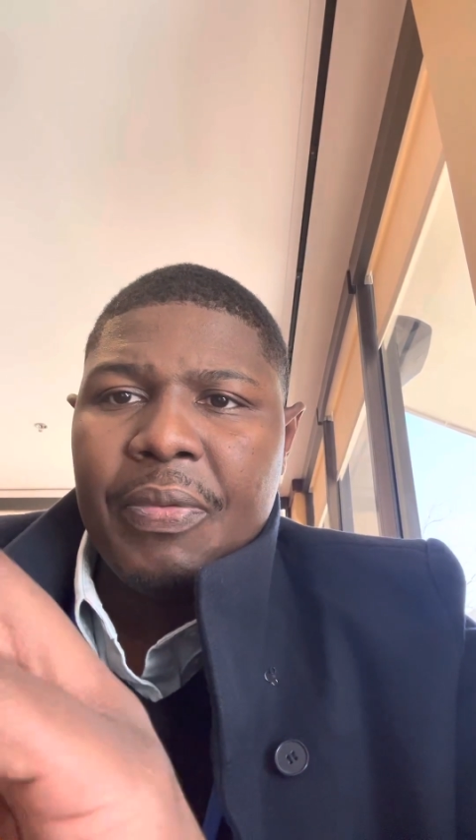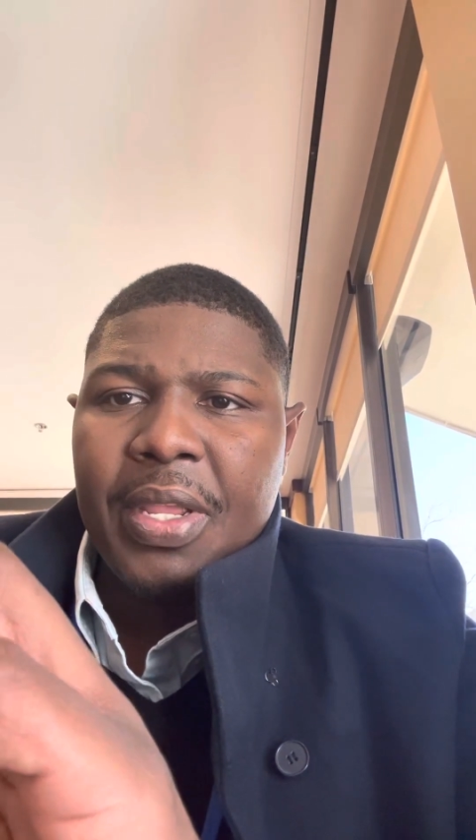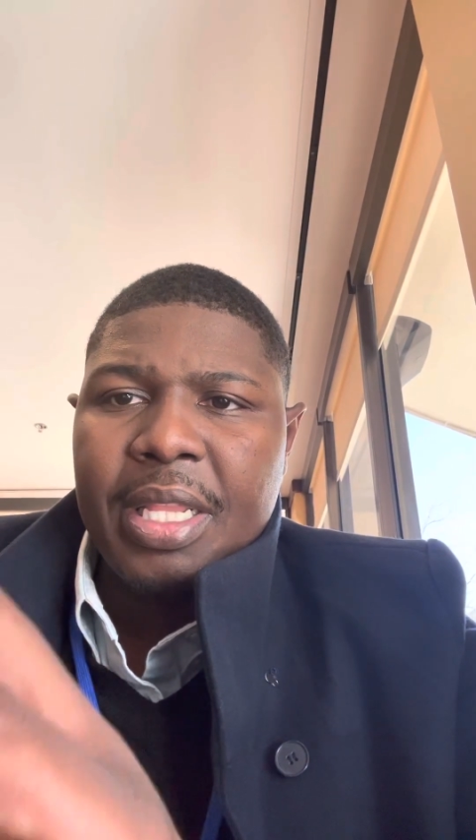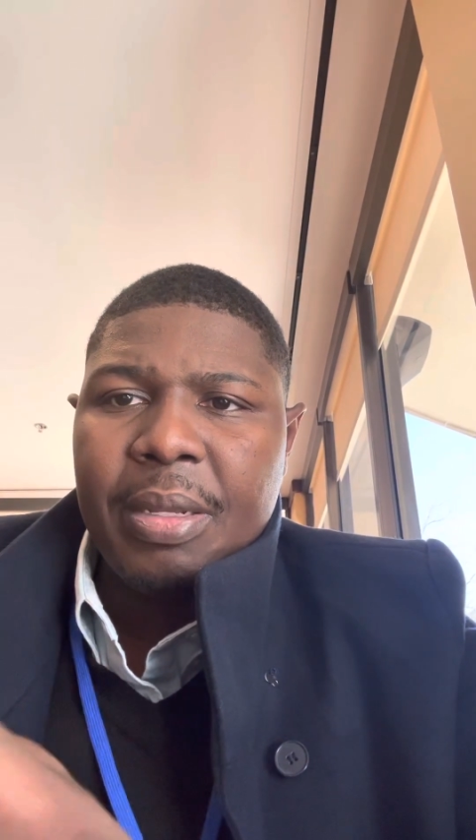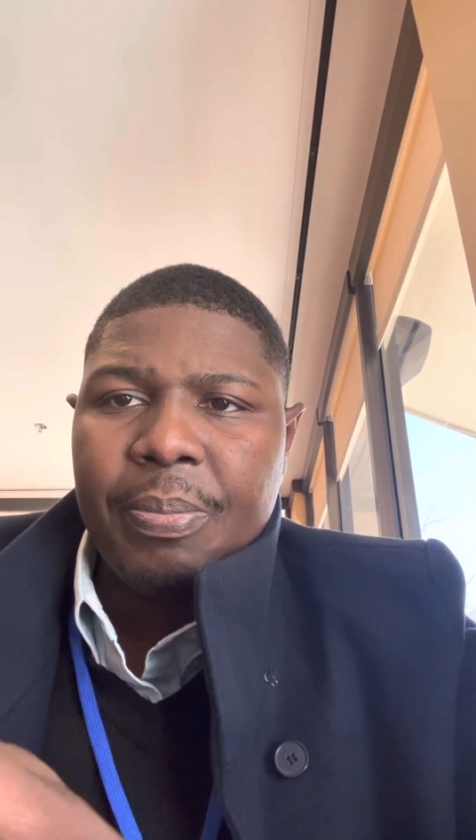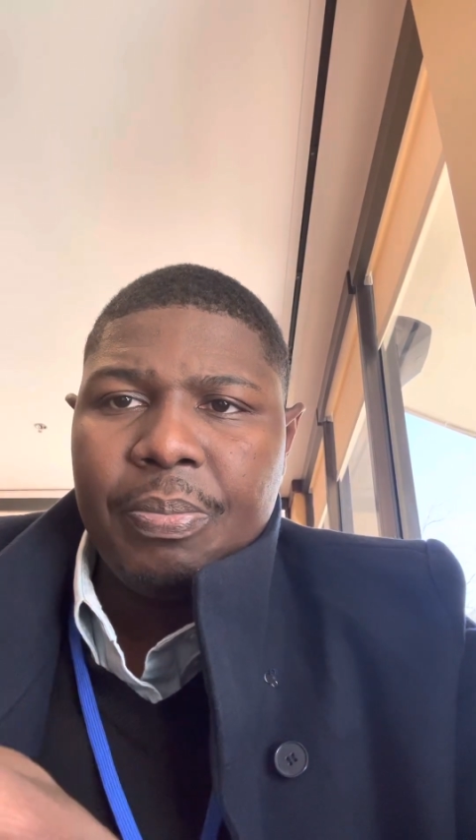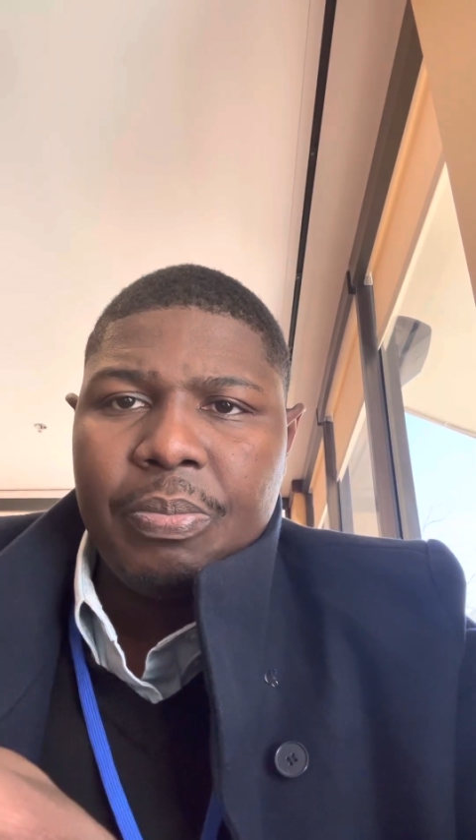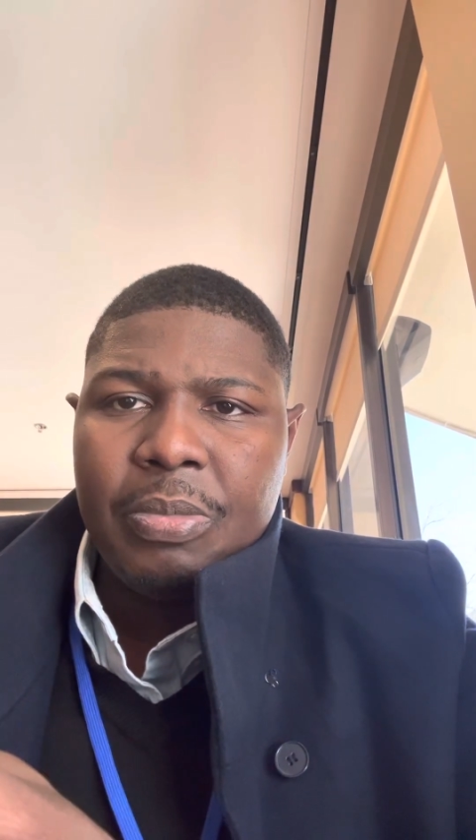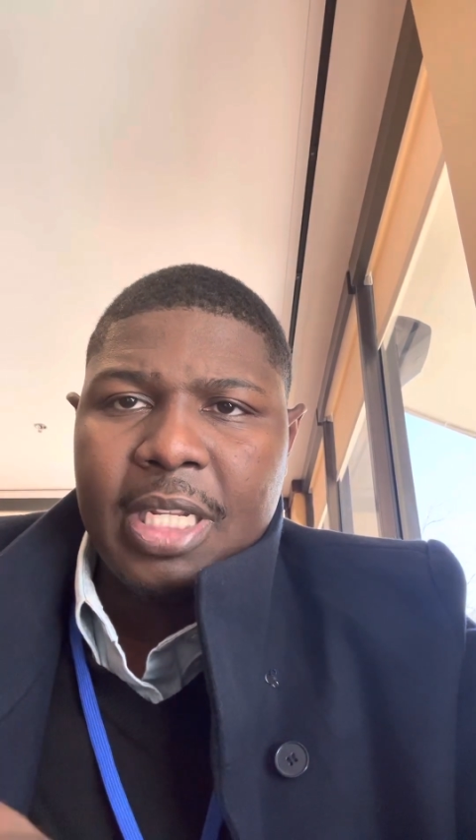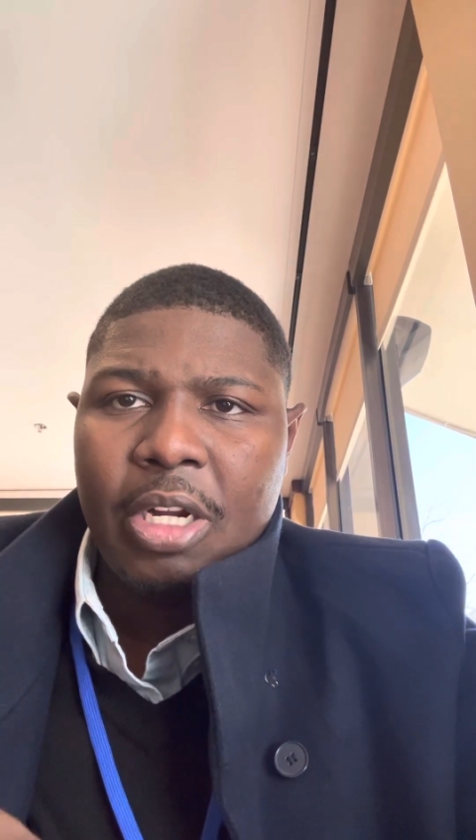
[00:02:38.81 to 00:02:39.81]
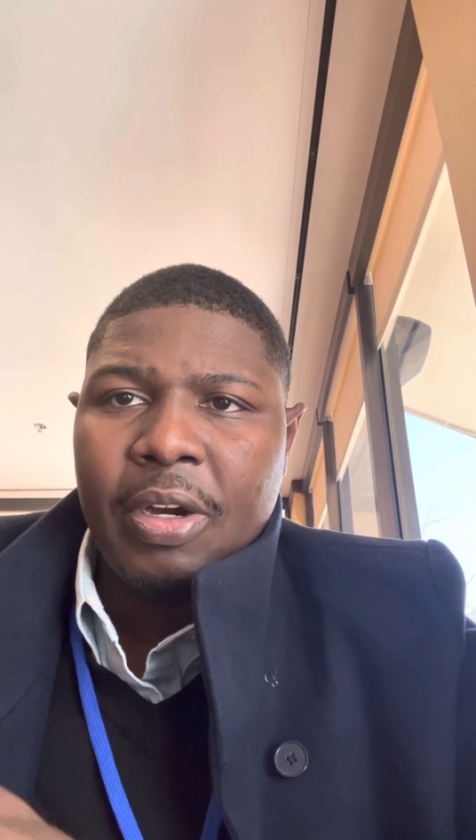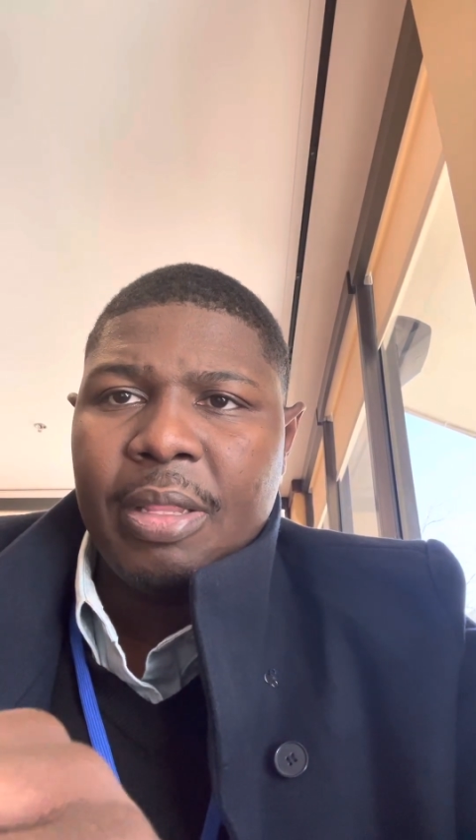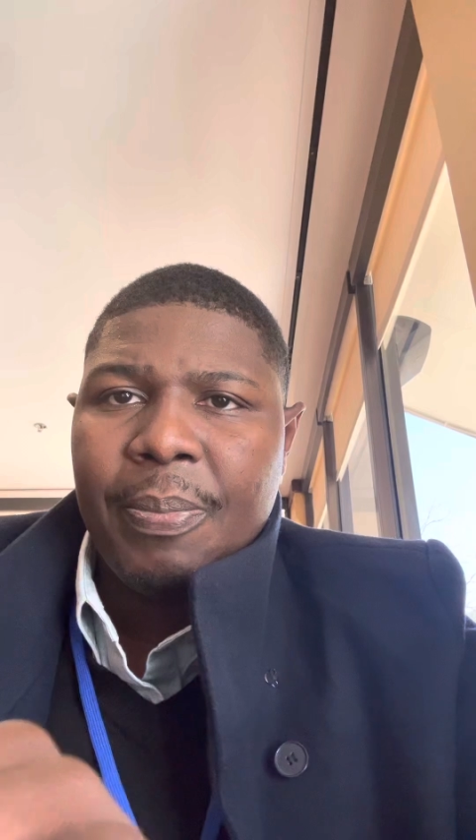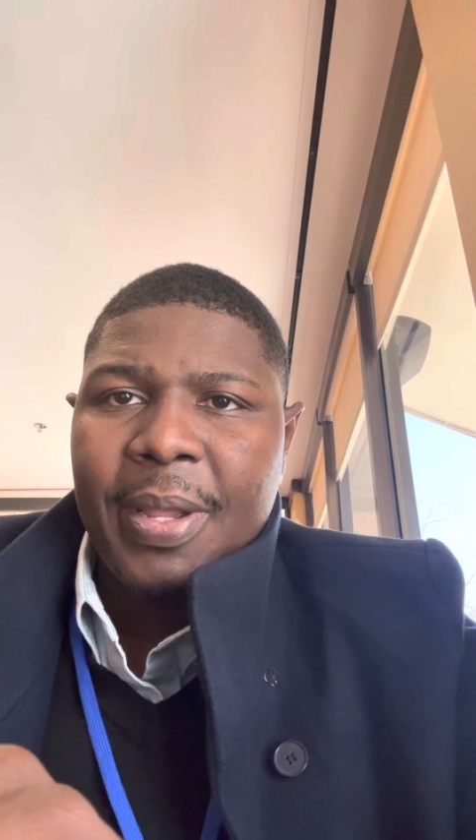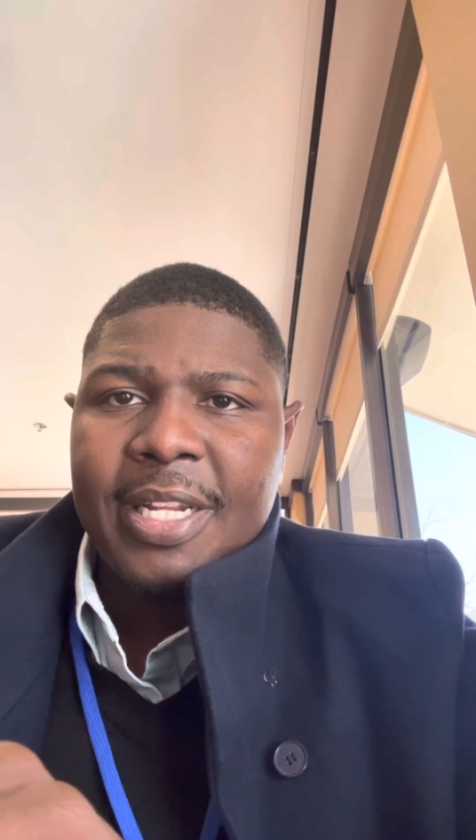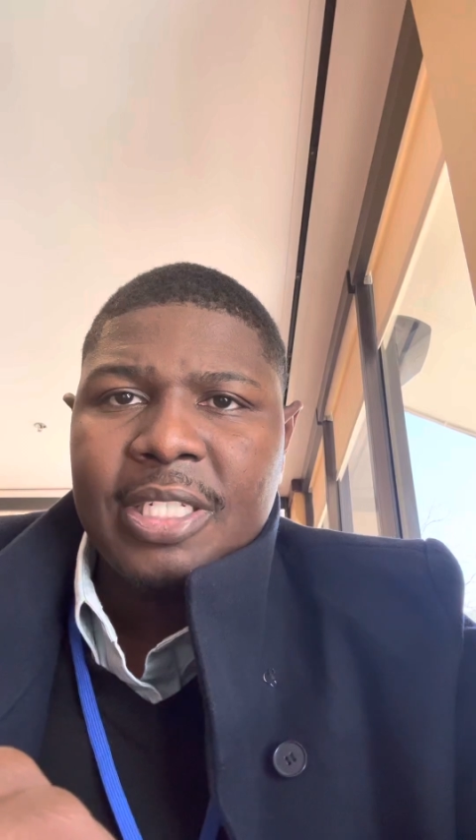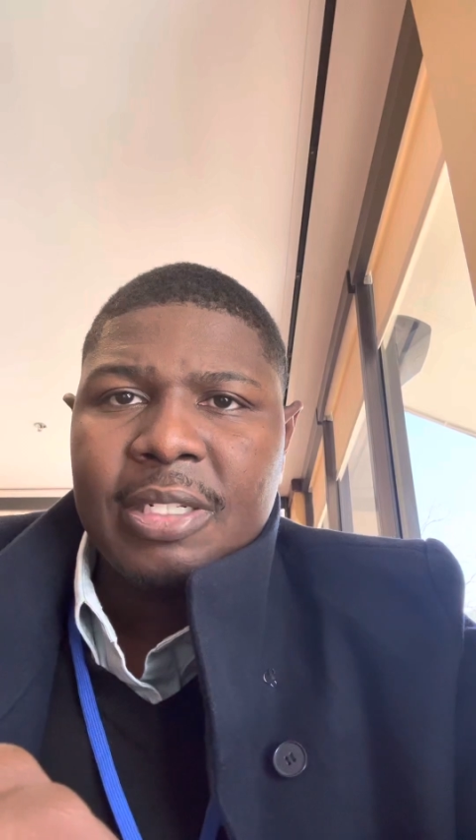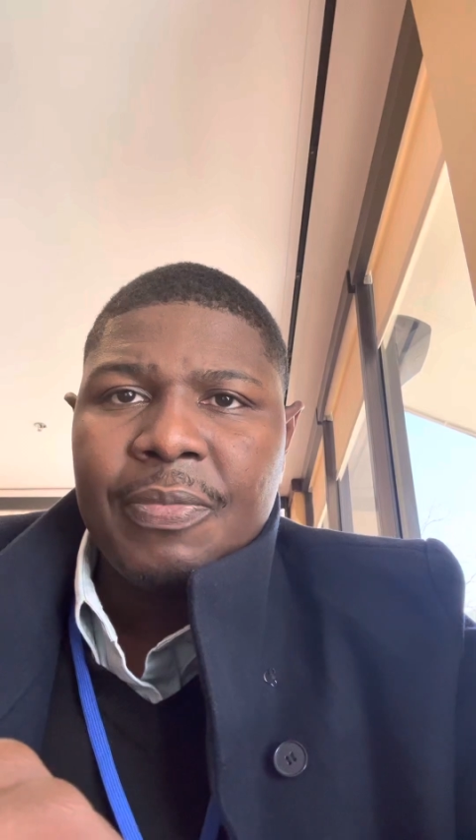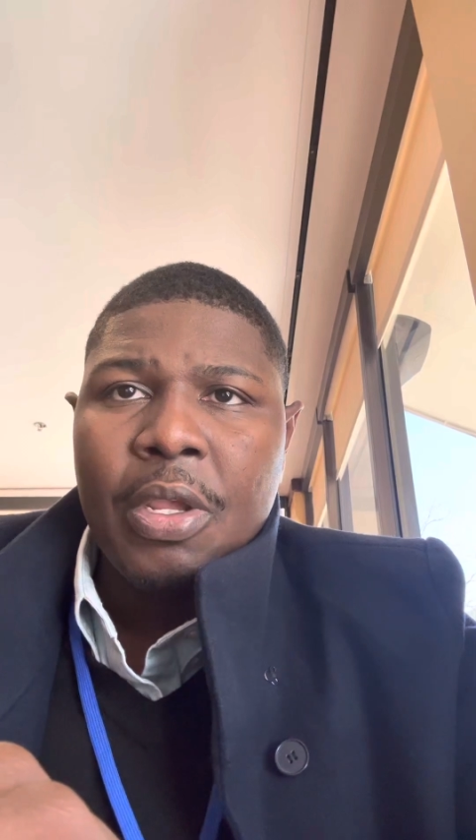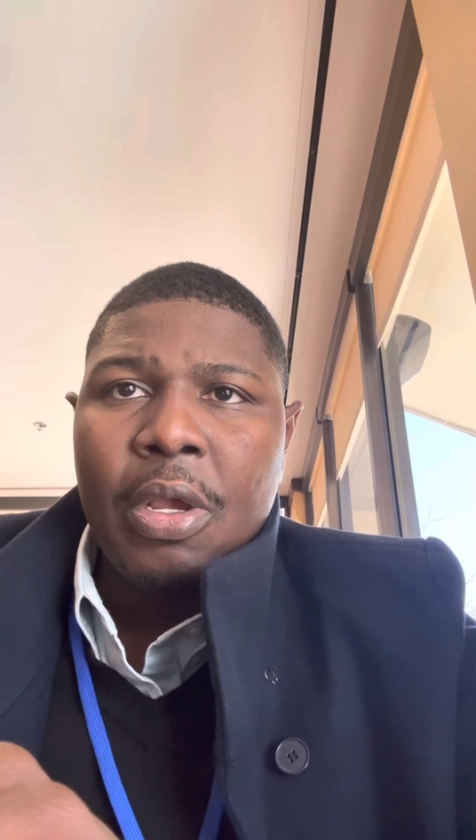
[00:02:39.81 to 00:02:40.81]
in the tenor and the bass.